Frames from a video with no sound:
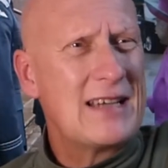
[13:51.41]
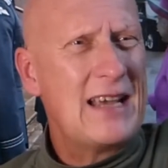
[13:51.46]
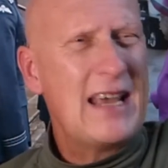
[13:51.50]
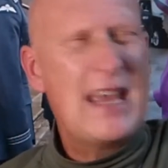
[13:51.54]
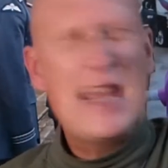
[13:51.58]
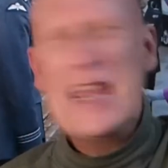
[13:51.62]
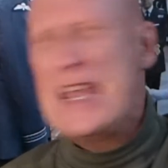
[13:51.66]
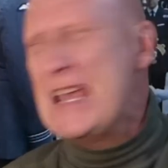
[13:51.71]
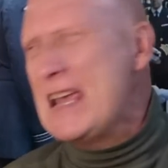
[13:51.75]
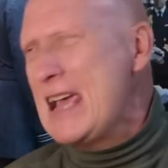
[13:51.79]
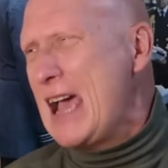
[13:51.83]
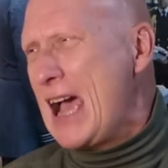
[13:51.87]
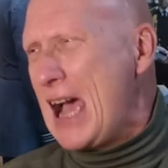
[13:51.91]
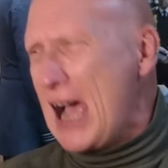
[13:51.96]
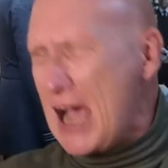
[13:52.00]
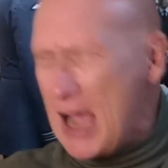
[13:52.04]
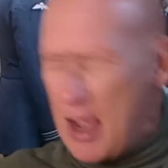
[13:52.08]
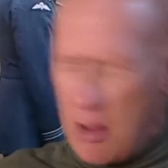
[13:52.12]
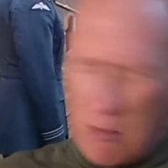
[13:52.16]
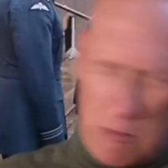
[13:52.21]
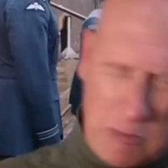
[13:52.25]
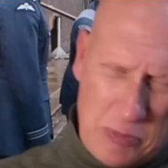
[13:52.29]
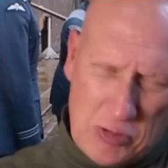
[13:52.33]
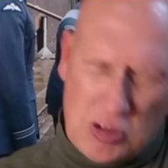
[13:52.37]
It
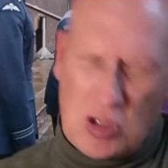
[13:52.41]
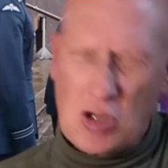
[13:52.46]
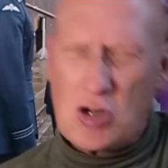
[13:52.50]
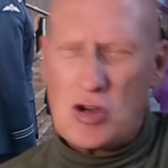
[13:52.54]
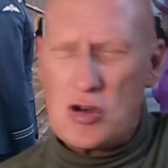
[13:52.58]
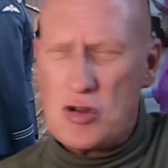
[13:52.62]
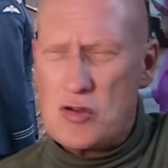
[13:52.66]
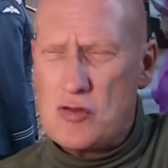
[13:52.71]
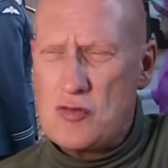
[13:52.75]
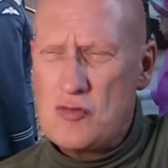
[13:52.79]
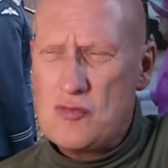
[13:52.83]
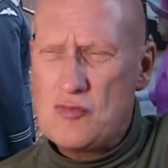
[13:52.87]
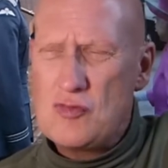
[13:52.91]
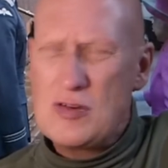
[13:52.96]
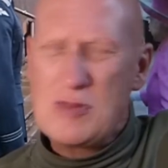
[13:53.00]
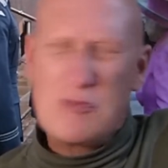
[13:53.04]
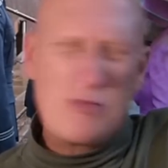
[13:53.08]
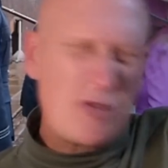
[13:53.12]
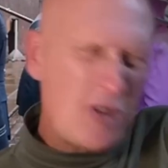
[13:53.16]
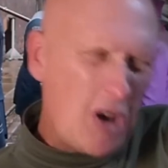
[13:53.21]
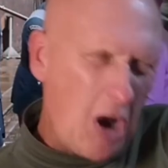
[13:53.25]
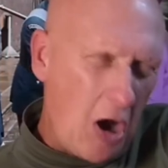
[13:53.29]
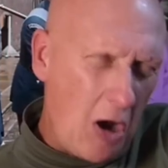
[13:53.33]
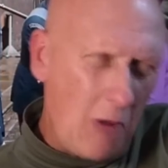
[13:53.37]
absolutely, we
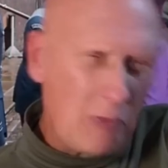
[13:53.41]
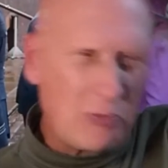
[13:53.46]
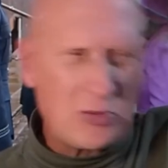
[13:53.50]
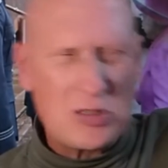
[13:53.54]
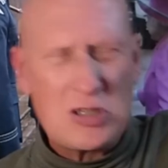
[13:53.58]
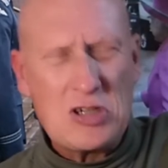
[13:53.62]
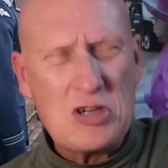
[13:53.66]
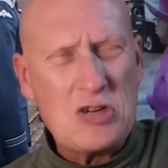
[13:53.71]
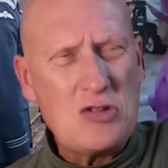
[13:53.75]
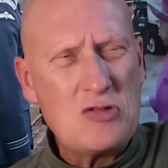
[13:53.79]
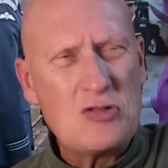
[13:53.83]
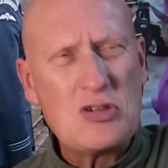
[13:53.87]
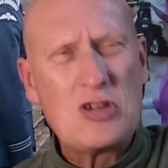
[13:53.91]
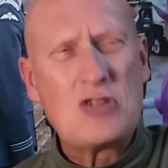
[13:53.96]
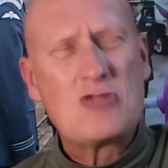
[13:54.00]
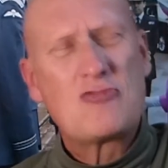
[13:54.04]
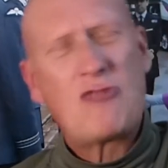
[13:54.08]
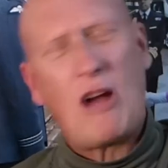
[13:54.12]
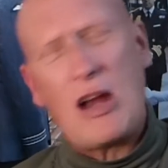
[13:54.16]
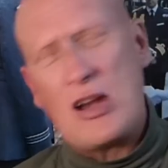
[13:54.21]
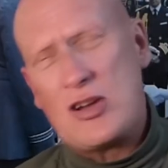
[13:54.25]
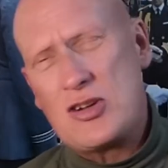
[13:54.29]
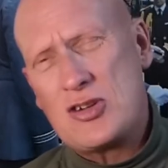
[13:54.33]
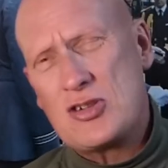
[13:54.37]
got absolutely
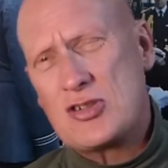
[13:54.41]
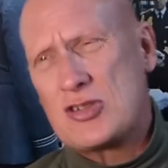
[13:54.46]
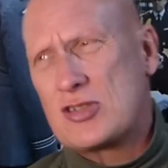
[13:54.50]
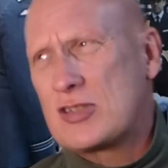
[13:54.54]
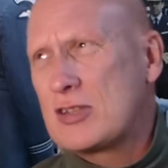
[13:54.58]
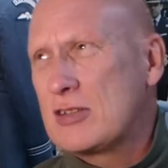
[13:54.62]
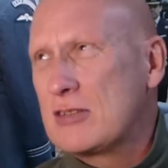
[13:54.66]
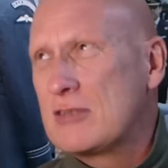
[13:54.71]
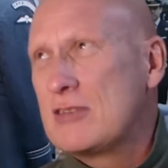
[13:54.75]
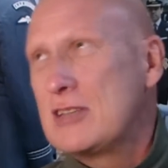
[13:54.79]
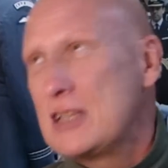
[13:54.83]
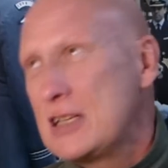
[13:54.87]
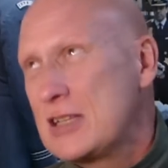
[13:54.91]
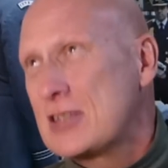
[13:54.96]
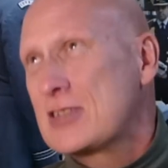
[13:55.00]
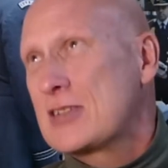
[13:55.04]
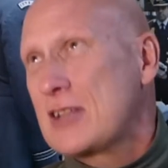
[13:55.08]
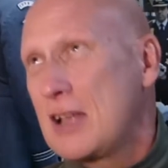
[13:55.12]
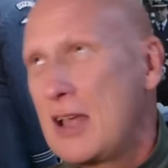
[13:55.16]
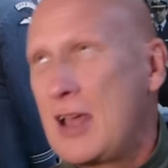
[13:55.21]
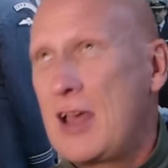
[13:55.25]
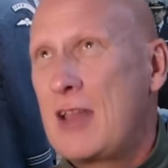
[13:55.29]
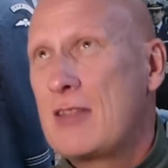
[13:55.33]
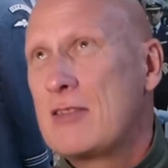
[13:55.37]
drenched and this,
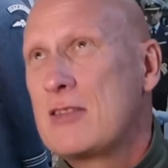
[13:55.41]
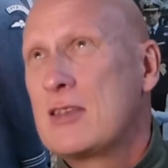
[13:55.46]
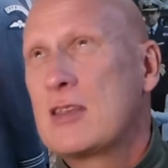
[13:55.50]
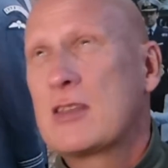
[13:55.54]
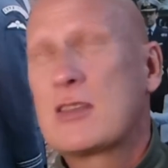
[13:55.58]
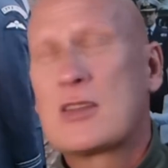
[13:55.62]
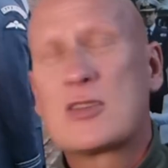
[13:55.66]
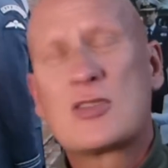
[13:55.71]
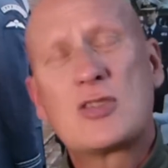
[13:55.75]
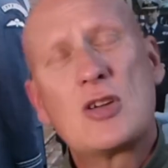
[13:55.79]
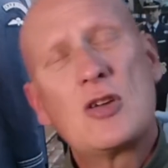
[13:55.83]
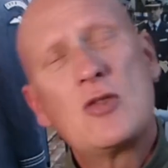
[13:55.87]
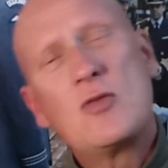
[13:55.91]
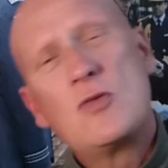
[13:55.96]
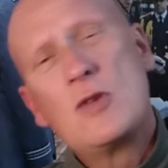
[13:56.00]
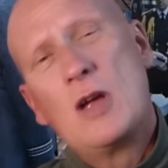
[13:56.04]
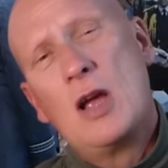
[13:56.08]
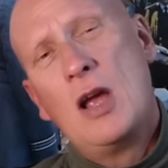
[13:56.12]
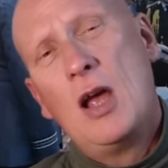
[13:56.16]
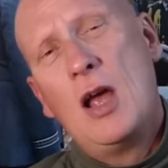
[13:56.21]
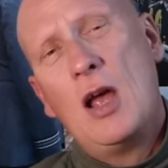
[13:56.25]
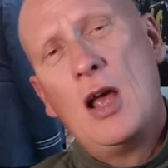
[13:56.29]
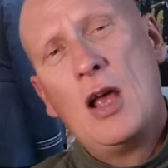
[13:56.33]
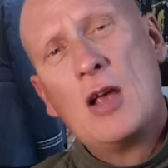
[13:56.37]
that and the other. So
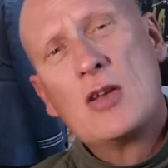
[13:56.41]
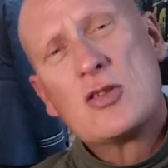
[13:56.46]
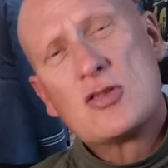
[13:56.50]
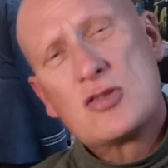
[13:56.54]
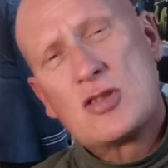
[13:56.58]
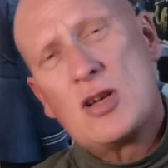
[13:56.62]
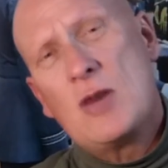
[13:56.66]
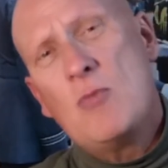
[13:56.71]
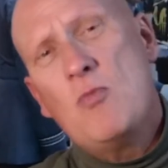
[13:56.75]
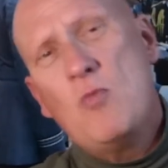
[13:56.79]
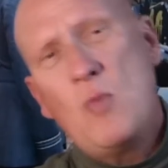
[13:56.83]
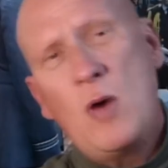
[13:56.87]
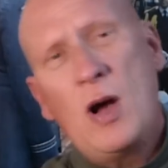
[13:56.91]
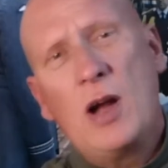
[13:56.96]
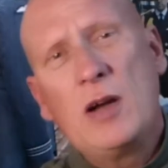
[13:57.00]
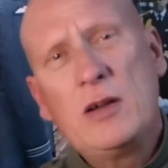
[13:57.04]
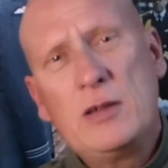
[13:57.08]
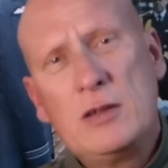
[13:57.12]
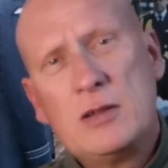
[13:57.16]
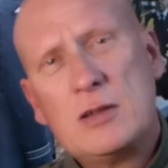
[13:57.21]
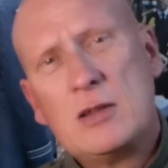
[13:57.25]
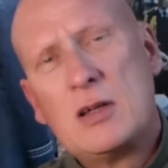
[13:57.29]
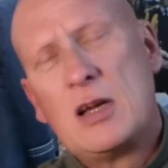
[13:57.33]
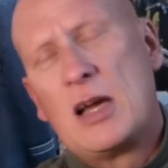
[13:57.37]

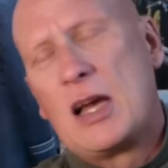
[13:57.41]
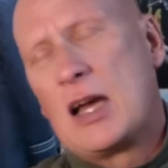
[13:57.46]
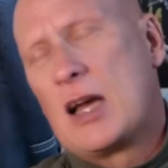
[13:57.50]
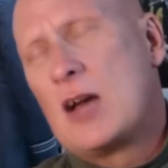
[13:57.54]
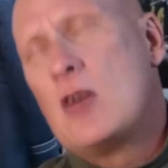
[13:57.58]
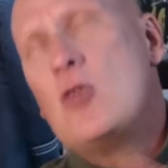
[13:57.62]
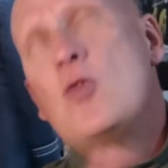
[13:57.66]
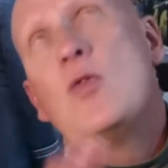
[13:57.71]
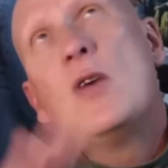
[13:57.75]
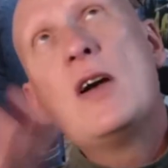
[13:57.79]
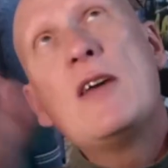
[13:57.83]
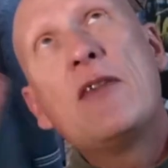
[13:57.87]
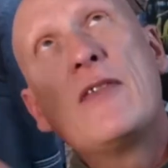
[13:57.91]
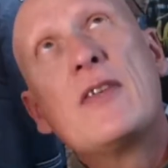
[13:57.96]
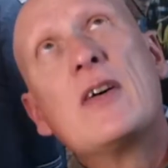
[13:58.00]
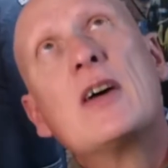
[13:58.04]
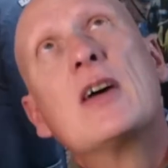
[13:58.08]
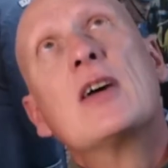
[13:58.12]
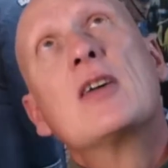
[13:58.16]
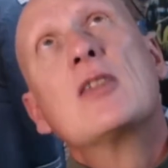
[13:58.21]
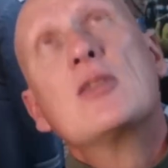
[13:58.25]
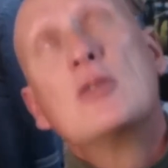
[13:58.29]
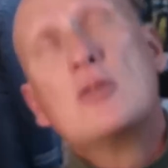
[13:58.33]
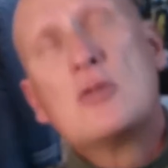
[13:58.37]
someone,
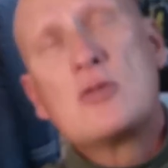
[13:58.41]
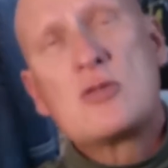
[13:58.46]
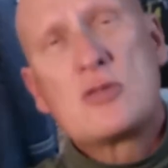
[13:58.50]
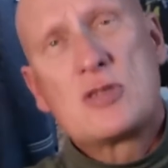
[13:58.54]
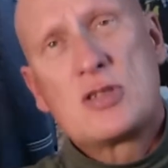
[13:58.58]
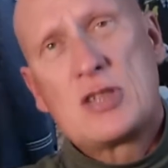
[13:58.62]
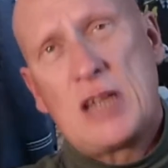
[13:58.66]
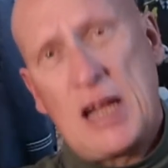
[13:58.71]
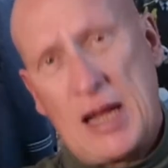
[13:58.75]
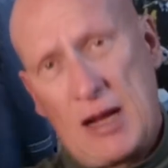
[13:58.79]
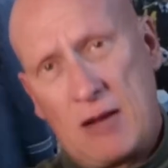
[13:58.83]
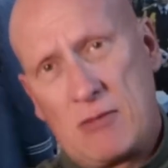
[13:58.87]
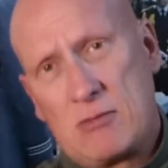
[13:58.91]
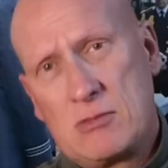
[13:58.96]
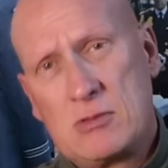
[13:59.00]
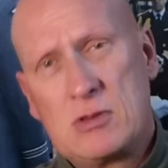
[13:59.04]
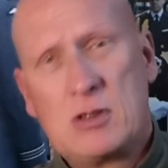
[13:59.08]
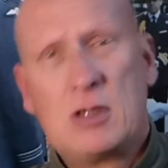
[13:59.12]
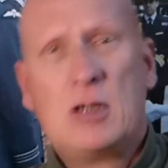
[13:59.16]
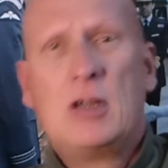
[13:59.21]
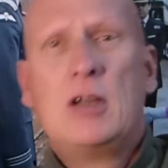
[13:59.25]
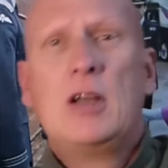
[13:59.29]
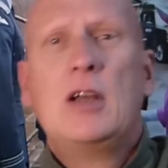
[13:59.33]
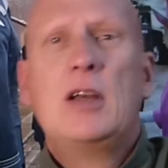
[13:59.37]
whoever looks down,
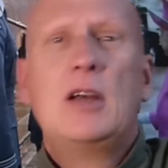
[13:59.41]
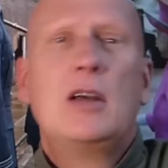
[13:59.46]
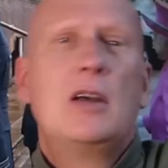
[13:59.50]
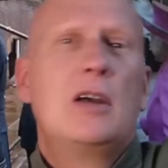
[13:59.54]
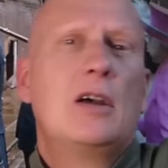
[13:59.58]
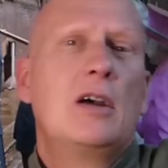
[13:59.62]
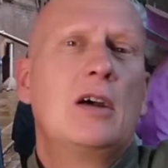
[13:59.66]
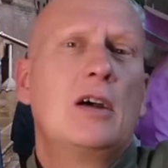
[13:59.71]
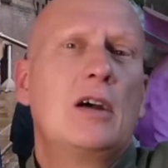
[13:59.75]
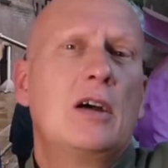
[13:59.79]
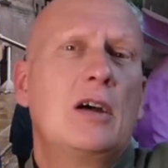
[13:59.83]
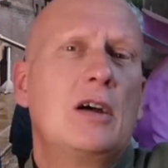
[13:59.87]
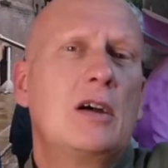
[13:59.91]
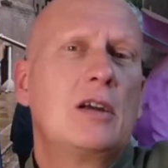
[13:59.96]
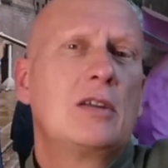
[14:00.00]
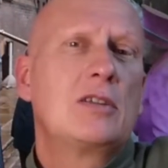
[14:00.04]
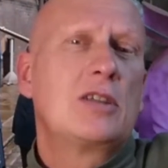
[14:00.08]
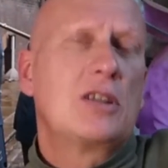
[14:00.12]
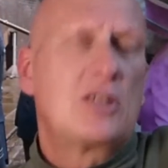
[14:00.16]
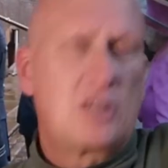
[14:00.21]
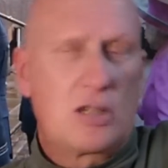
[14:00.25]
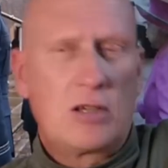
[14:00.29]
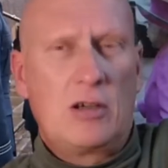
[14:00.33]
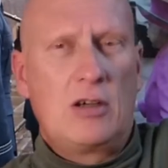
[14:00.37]

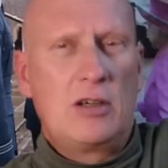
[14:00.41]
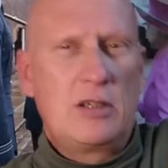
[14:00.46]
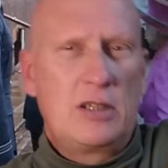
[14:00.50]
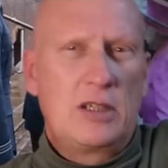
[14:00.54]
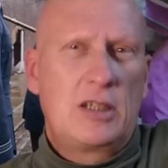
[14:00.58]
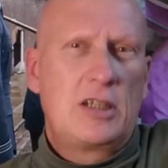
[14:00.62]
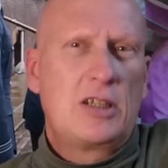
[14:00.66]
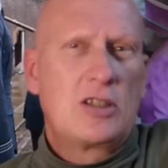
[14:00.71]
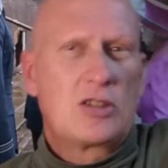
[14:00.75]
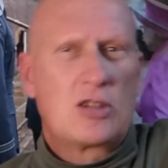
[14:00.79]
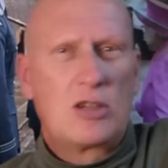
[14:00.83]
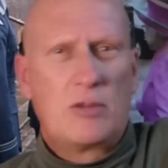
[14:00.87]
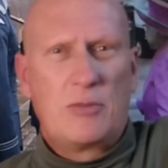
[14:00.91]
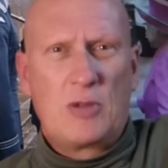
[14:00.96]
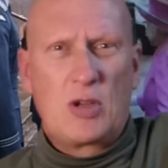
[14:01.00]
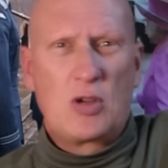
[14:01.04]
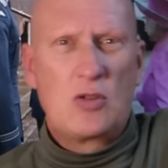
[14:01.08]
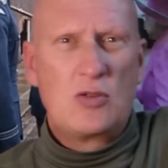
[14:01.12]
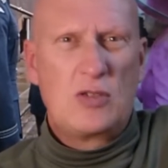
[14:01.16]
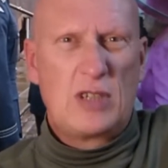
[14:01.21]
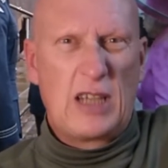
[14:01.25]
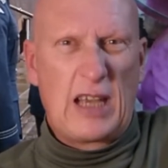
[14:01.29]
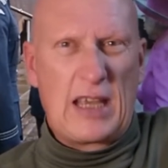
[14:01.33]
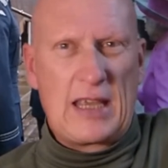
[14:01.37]
decided it's going to be a
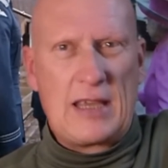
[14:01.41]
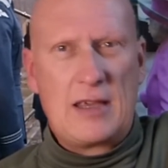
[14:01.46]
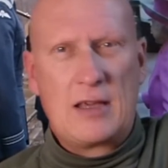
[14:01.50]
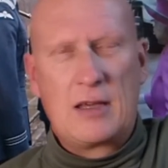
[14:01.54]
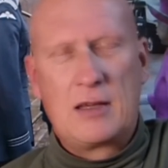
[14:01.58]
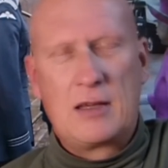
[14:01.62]
good day.